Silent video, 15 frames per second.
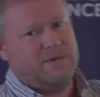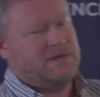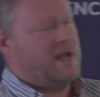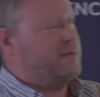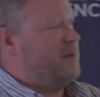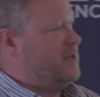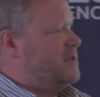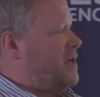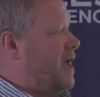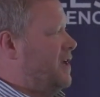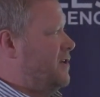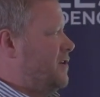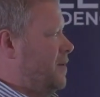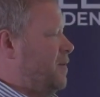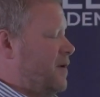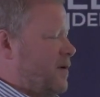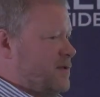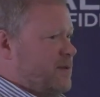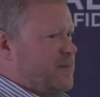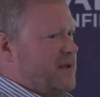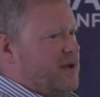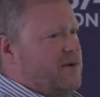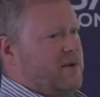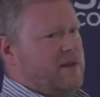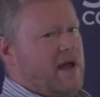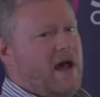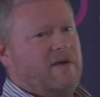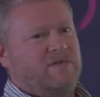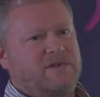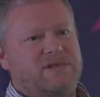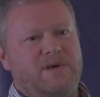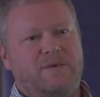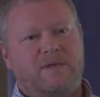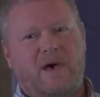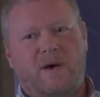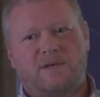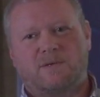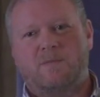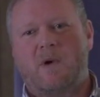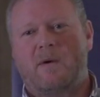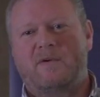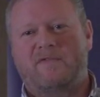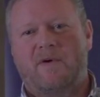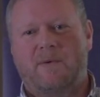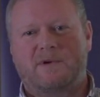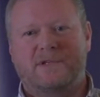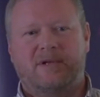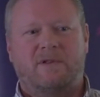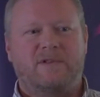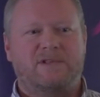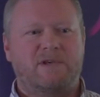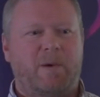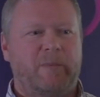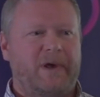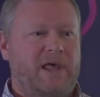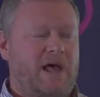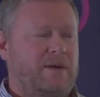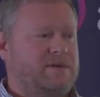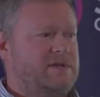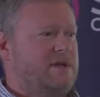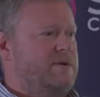with segmentation. We've got something called the Aiven 2000, where we're focusing on the top accounts.